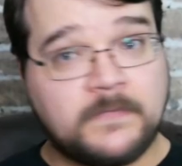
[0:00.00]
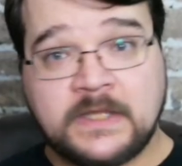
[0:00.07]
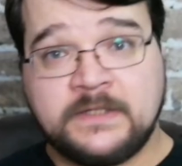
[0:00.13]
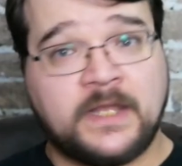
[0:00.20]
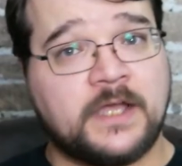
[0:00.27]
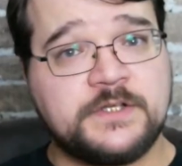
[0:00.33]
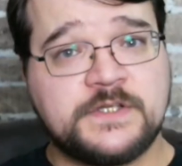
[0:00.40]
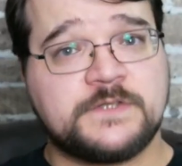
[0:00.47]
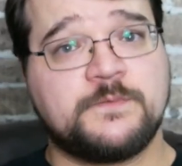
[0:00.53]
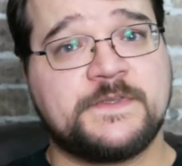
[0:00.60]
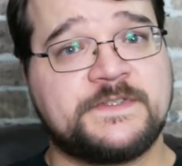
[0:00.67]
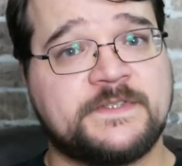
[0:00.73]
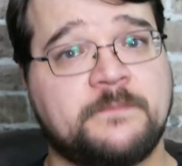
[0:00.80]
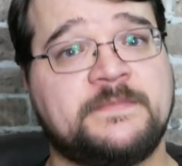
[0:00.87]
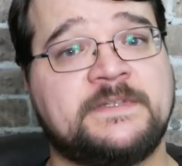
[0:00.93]
Not just with
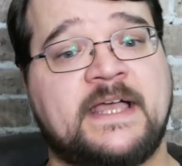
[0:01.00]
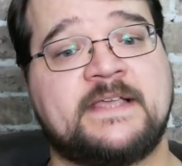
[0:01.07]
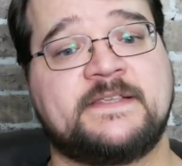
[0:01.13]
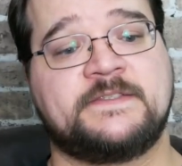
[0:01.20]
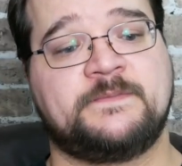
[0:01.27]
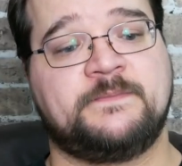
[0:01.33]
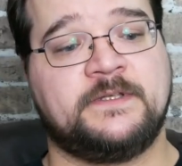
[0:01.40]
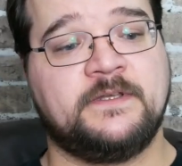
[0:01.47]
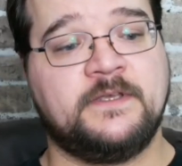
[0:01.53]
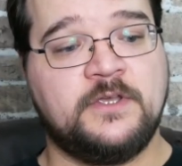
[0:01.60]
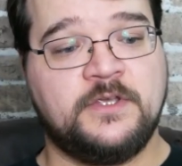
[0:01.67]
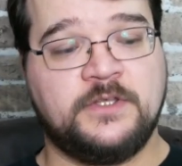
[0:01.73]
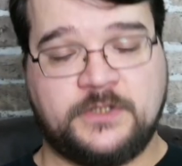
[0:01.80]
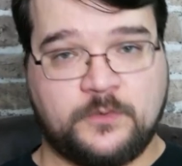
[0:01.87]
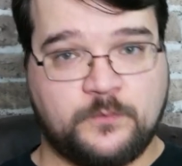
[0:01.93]
subclasses, but,
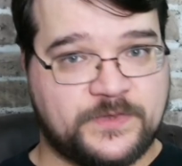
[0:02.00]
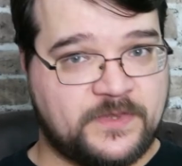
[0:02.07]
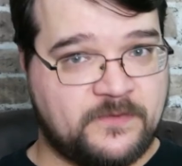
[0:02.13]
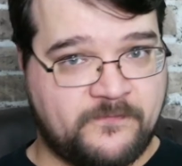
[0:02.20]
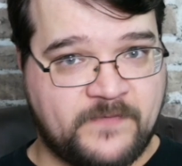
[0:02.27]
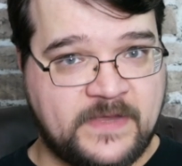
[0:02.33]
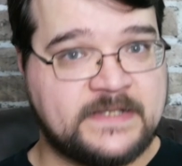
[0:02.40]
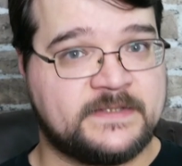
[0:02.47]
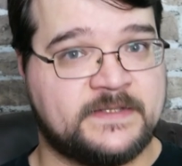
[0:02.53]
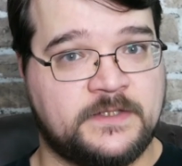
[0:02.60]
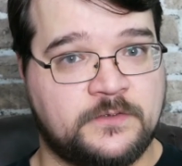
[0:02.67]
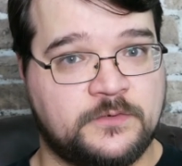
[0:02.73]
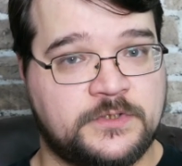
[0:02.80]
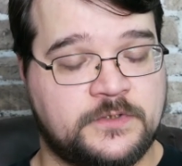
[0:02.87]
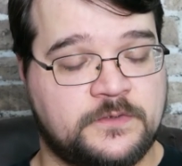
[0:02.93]
you know, with the feats that
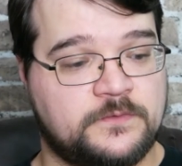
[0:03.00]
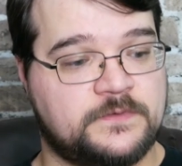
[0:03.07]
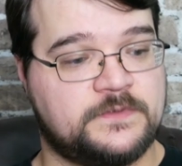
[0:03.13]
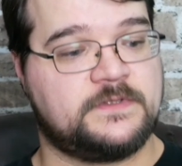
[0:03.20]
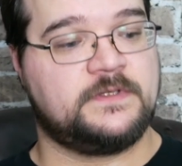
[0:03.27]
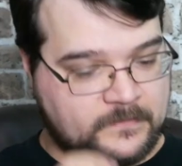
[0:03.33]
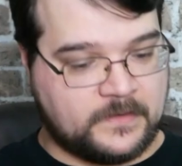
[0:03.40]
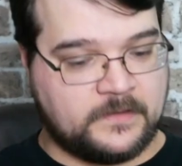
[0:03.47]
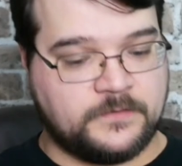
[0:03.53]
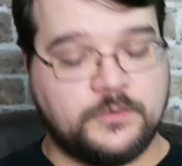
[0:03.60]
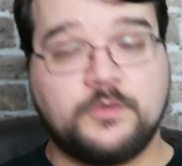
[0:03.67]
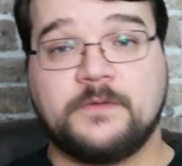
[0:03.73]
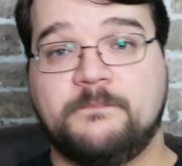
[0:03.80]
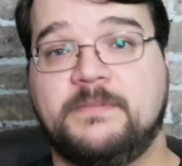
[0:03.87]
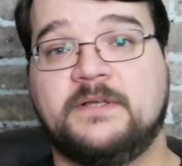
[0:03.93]
you choose.
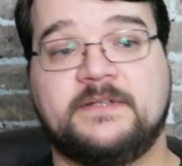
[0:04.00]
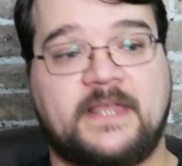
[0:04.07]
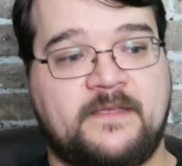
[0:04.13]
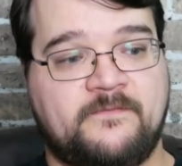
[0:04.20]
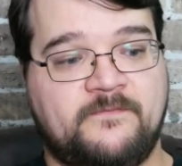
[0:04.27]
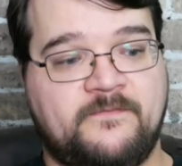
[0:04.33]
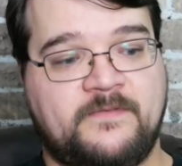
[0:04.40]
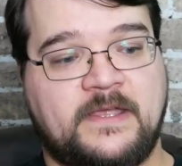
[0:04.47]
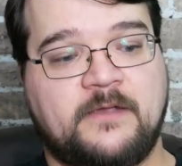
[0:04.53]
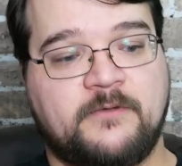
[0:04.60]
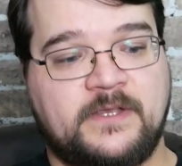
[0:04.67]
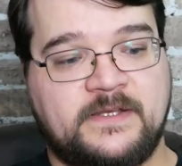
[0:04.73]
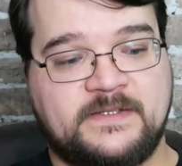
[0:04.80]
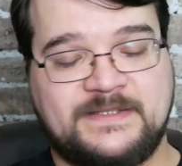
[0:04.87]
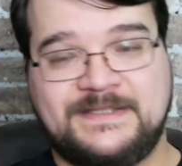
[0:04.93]
you can build a
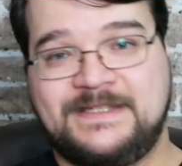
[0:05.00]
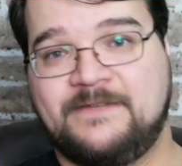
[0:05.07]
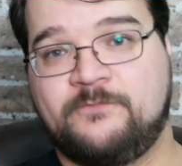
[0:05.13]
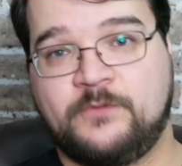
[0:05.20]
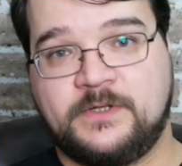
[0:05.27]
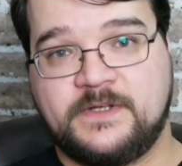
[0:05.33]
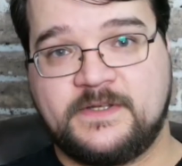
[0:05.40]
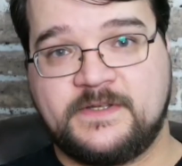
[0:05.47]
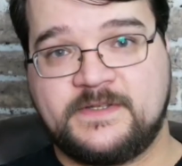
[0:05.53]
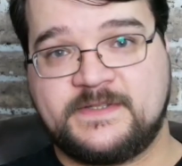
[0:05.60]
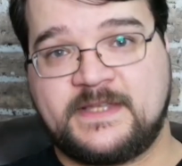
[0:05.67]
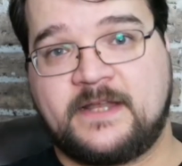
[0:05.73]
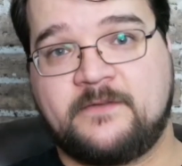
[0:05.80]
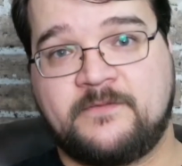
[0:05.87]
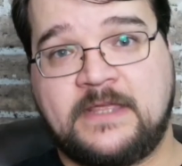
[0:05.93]
very different
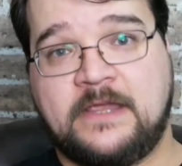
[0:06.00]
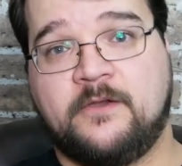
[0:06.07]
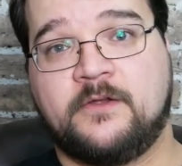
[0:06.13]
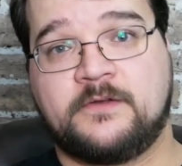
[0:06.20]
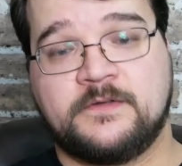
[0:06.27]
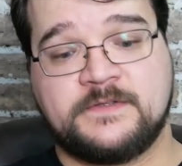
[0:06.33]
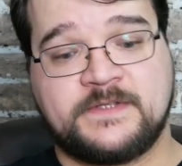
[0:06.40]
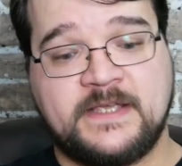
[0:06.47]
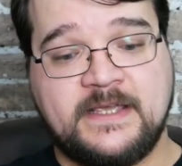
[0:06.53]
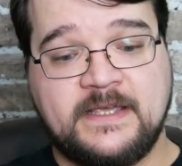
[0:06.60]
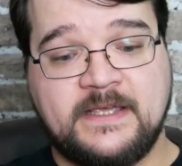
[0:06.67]
set of characters